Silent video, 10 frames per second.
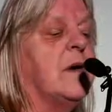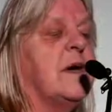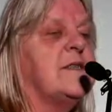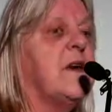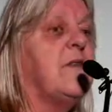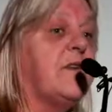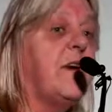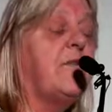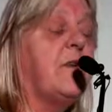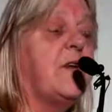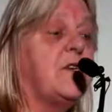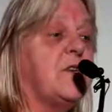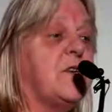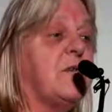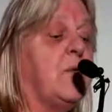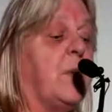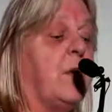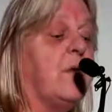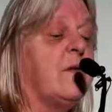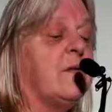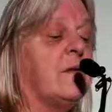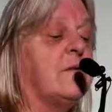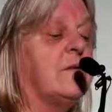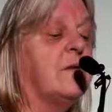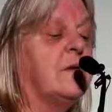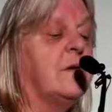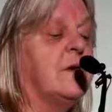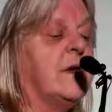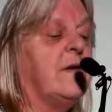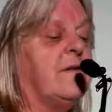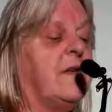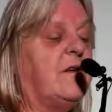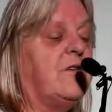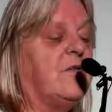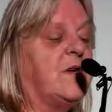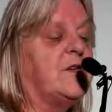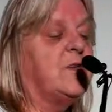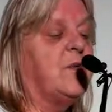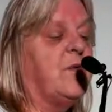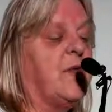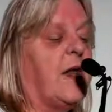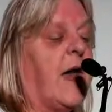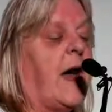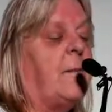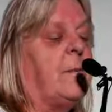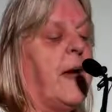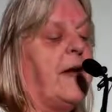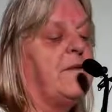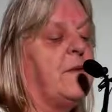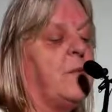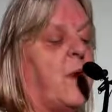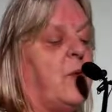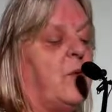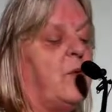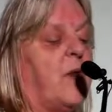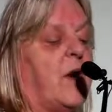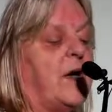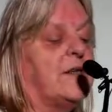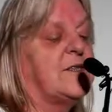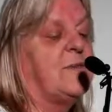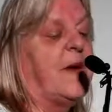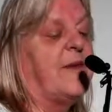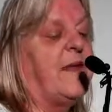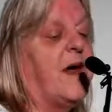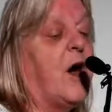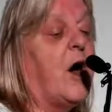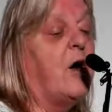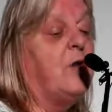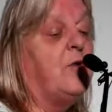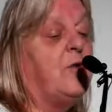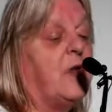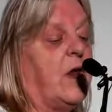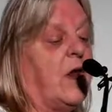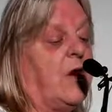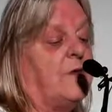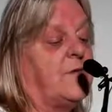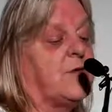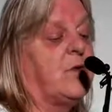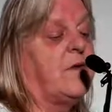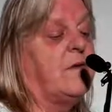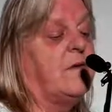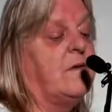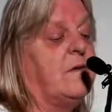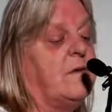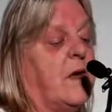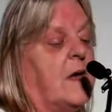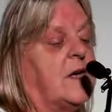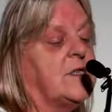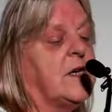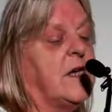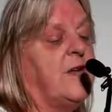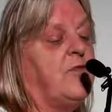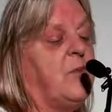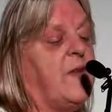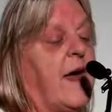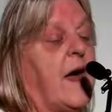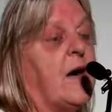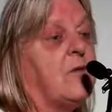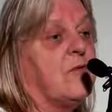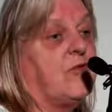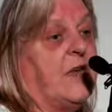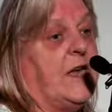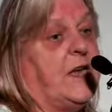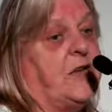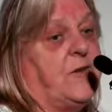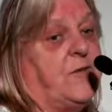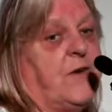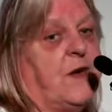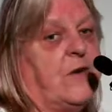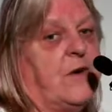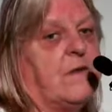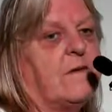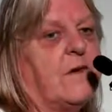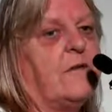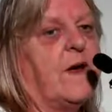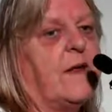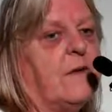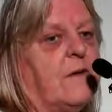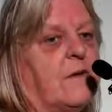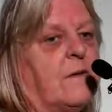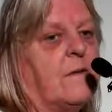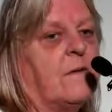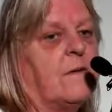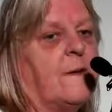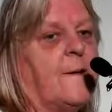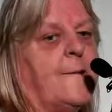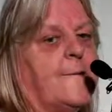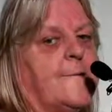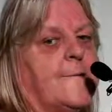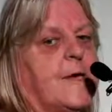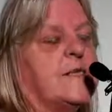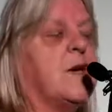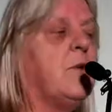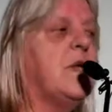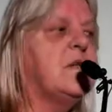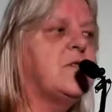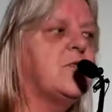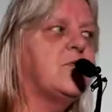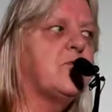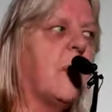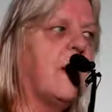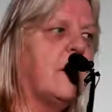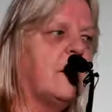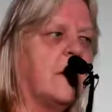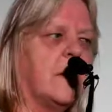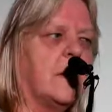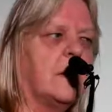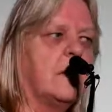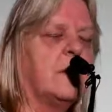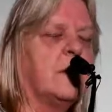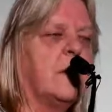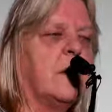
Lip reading: So the definition of a person is an individual that has the moral right to make their own life choices, to live without interference of others. So in Australia,